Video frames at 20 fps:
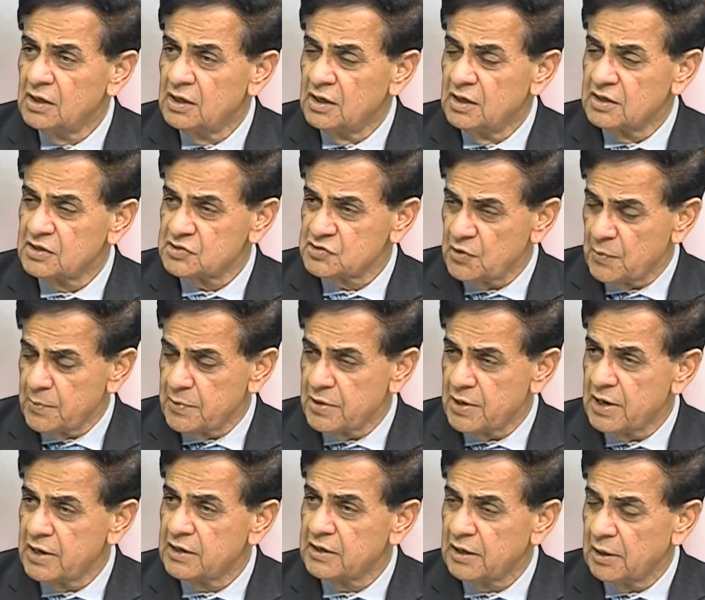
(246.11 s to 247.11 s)

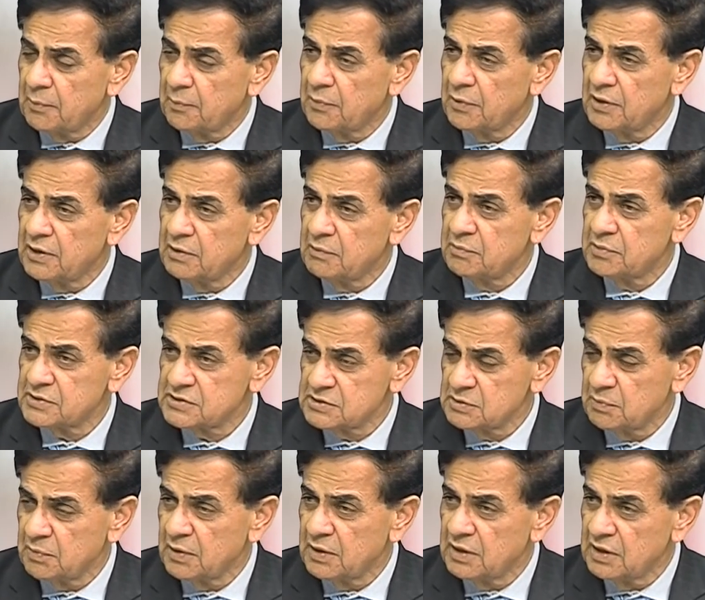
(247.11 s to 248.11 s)
Swaminarayan temple in
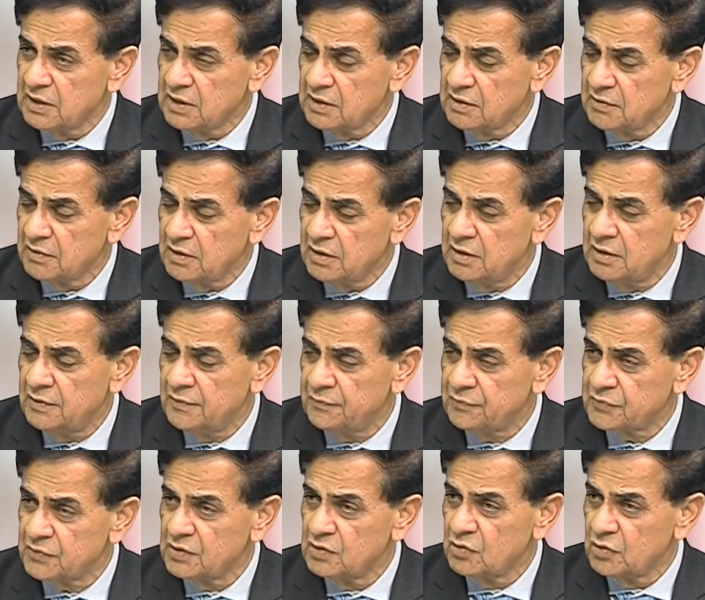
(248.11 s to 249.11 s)
Parsippany,
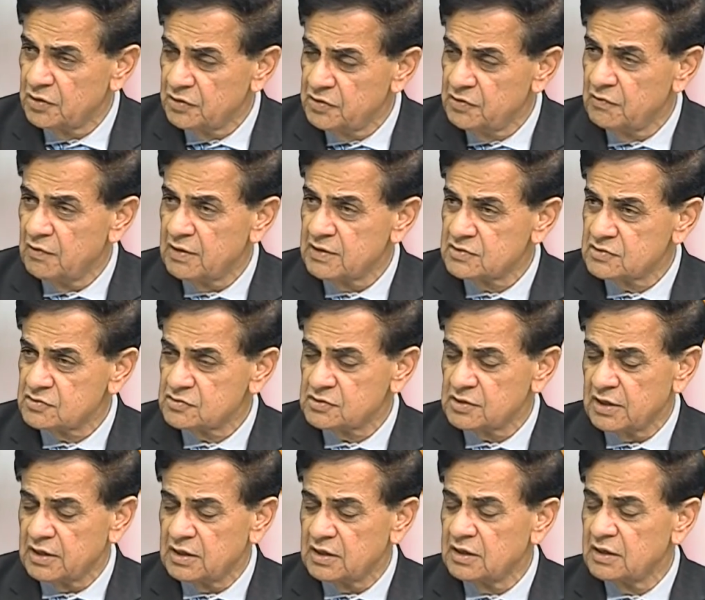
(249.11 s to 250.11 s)
Yogi Divine
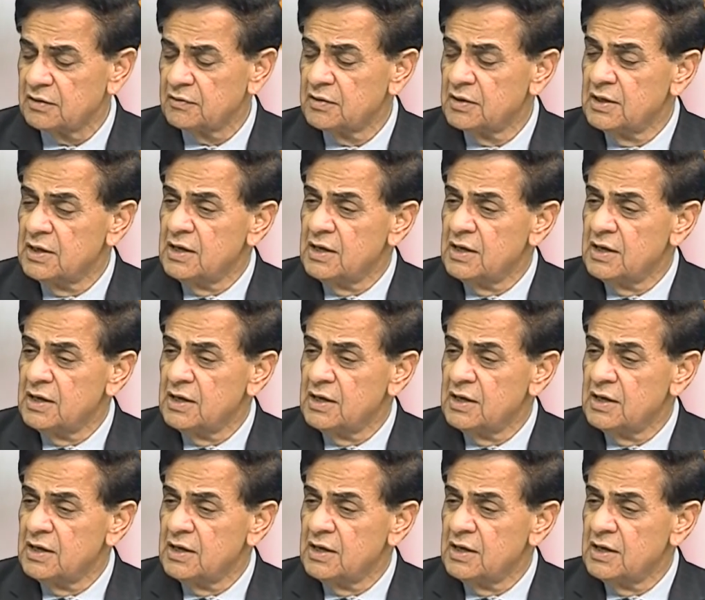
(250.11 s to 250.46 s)
Society.